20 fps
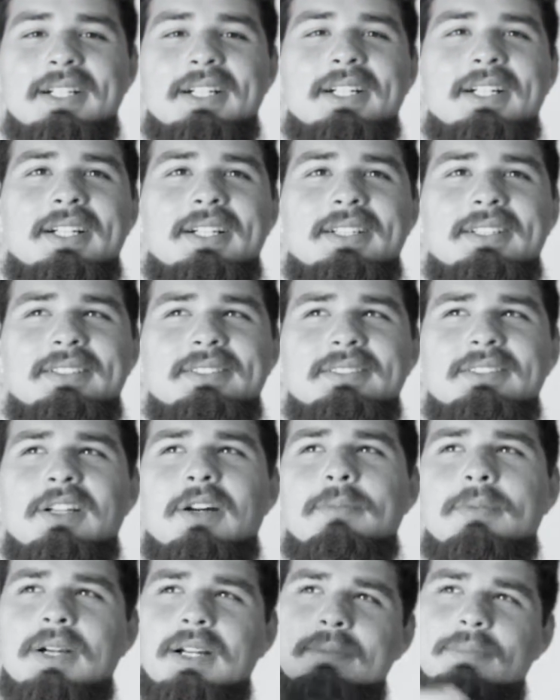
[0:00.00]
Uh,
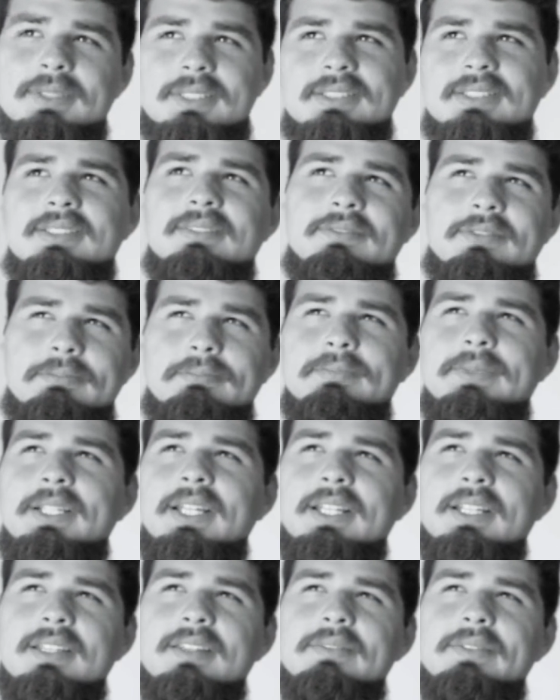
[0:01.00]
now I'll probably put this in the
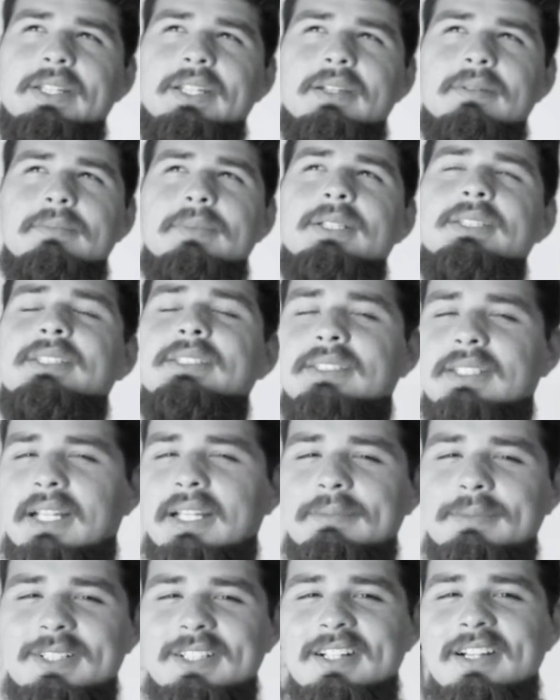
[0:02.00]
beginning of the video, but
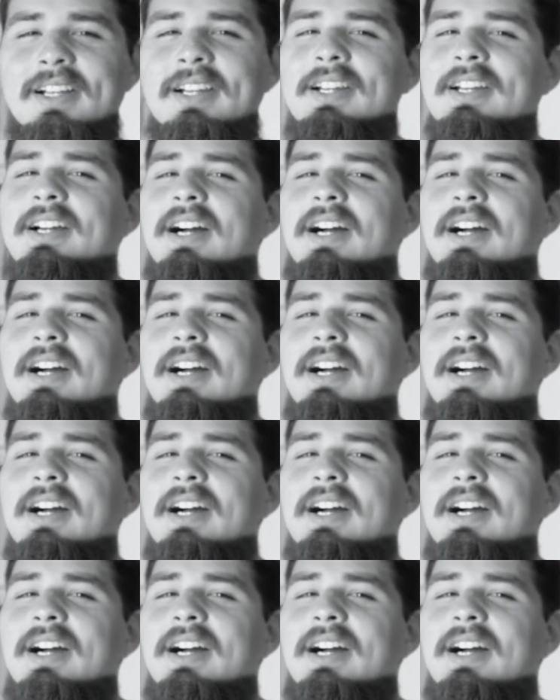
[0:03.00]
disclaimer.